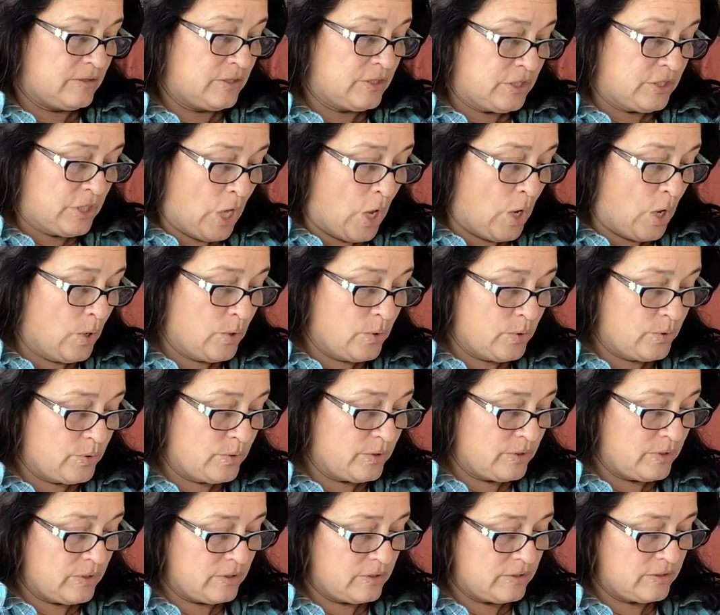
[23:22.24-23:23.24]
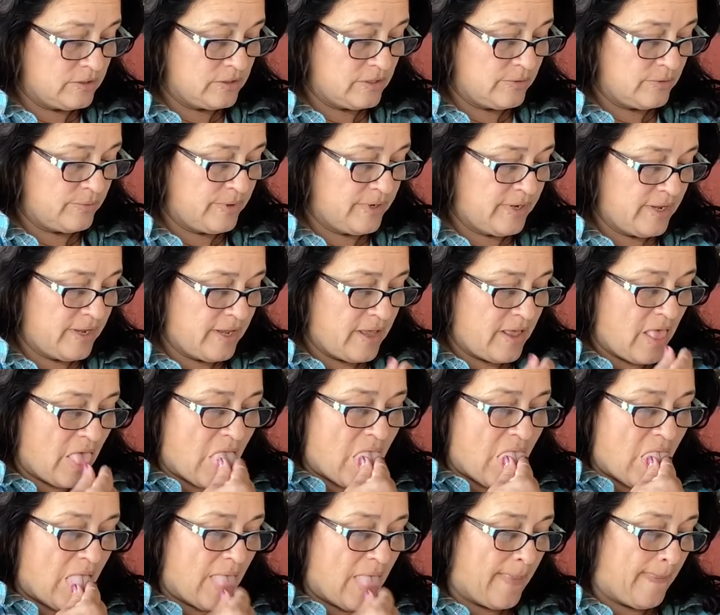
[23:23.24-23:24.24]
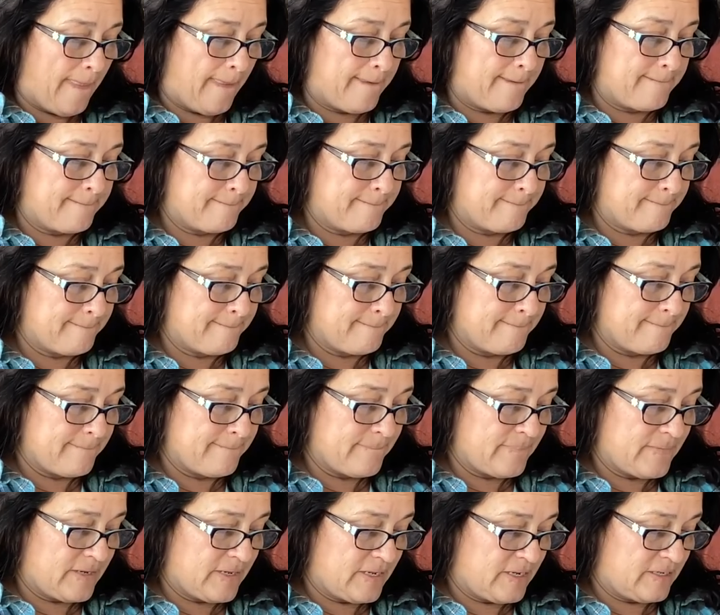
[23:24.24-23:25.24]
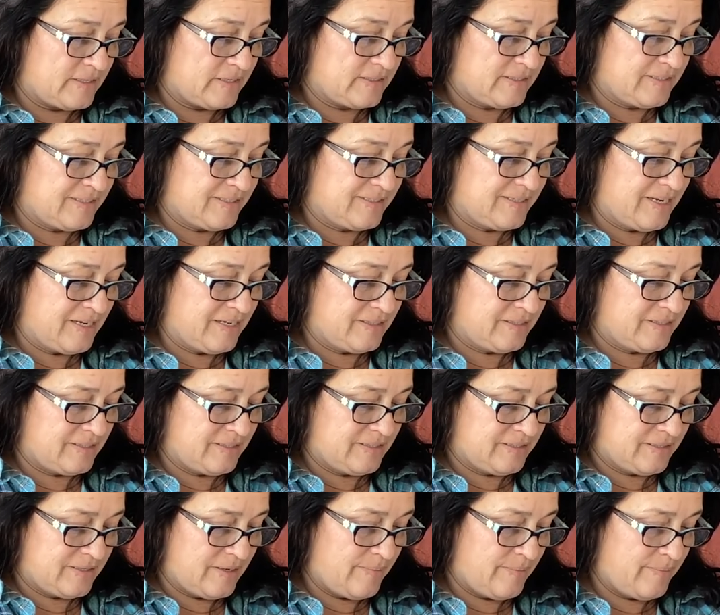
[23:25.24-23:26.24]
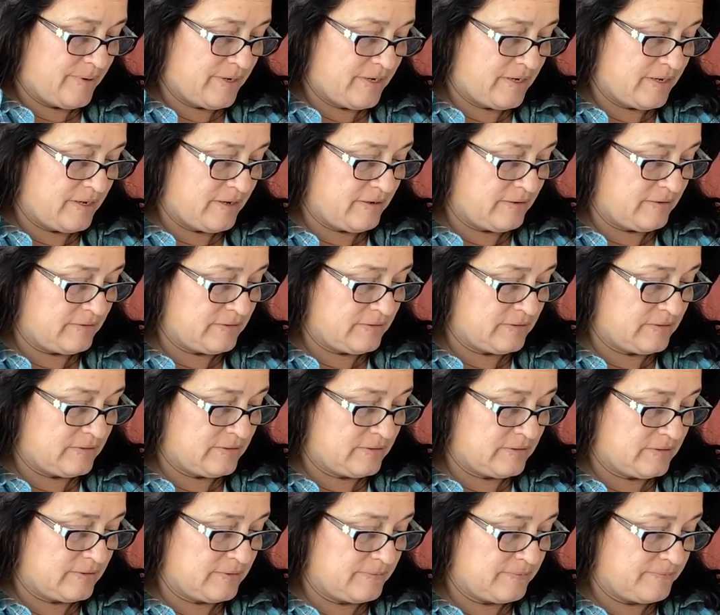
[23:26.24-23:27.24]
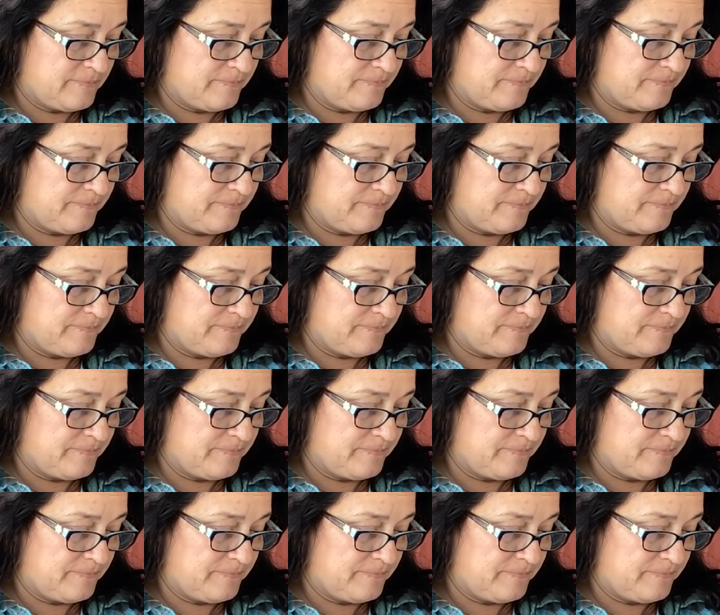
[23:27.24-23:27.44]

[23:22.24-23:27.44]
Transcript: loan that we get gets sent to somebody else.